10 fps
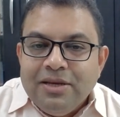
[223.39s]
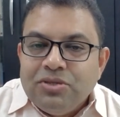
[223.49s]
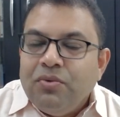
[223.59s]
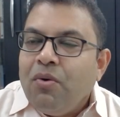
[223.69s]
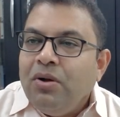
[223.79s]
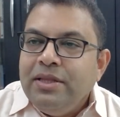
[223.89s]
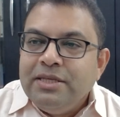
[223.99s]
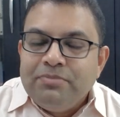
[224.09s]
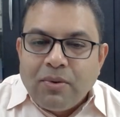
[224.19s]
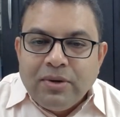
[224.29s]
so all
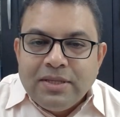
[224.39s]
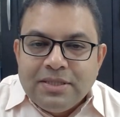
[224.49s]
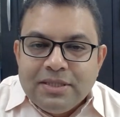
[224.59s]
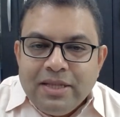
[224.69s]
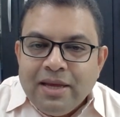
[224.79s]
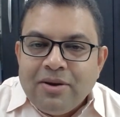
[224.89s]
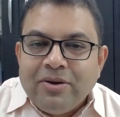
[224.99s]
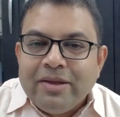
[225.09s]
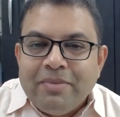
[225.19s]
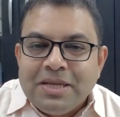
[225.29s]
these mountains, they are
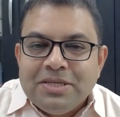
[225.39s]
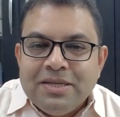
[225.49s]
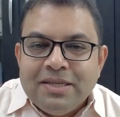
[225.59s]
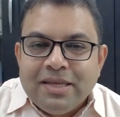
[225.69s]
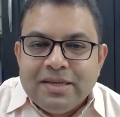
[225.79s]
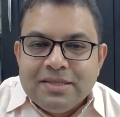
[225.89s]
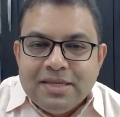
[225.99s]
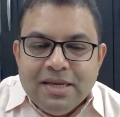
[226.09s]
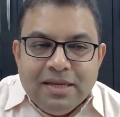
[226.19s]
not imaginary things.